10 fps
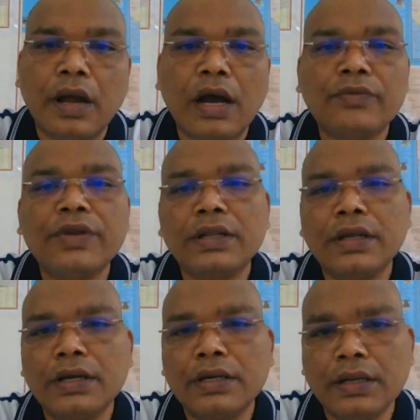After
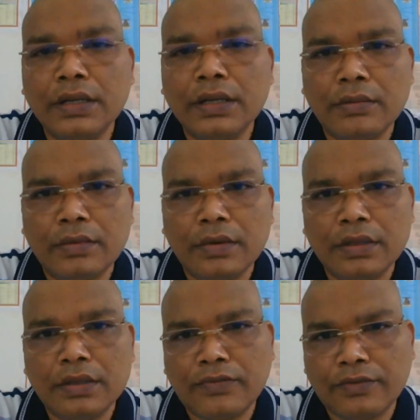that, in the
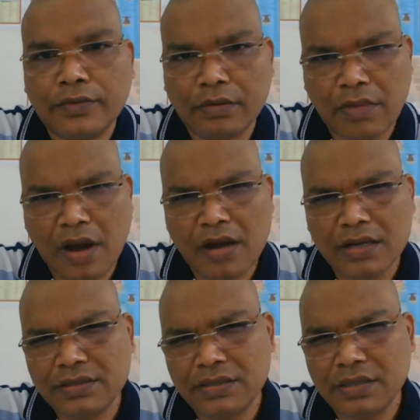month of
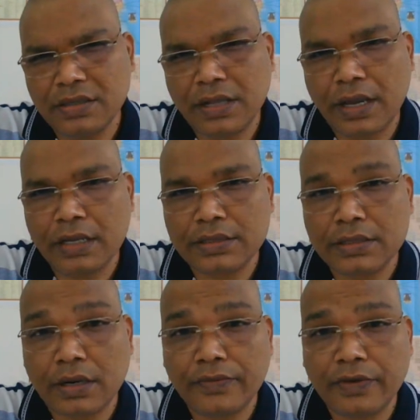March, they can
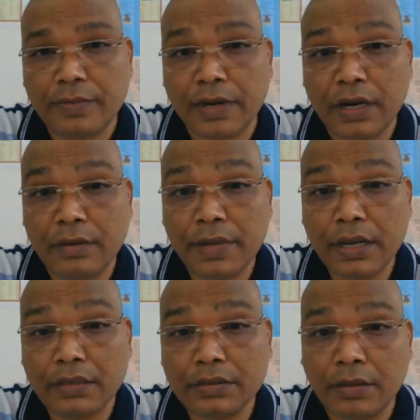start for
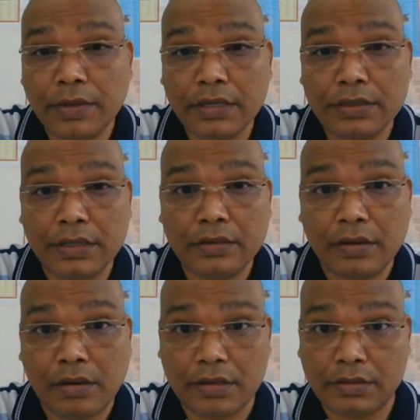preliminary
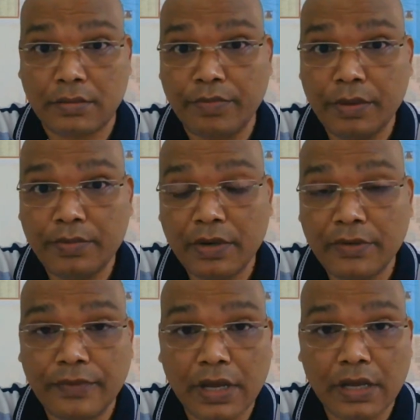examination, or some people,
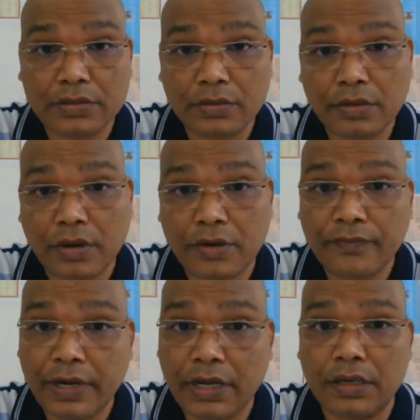if they are so
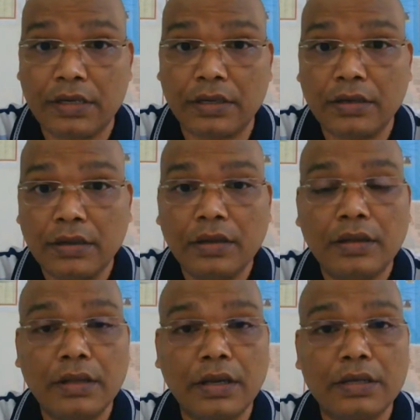confident,
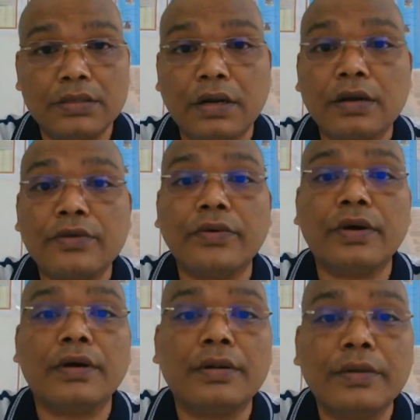they can start
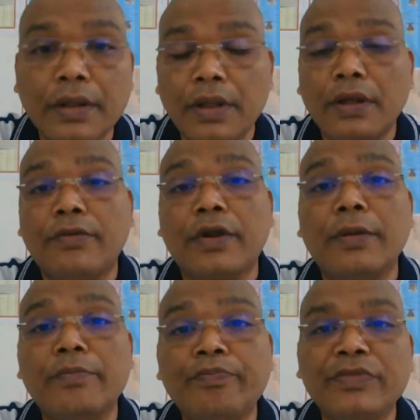for
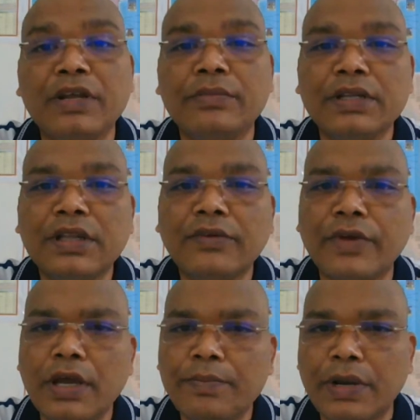from the month
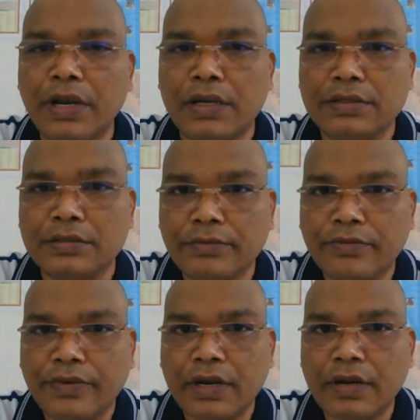of April also
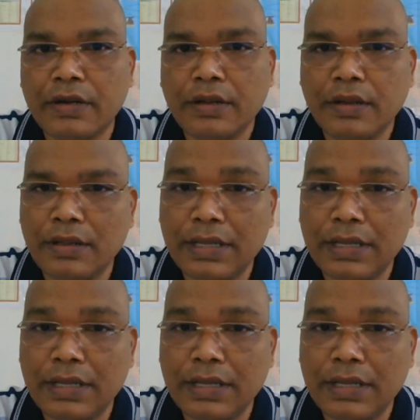for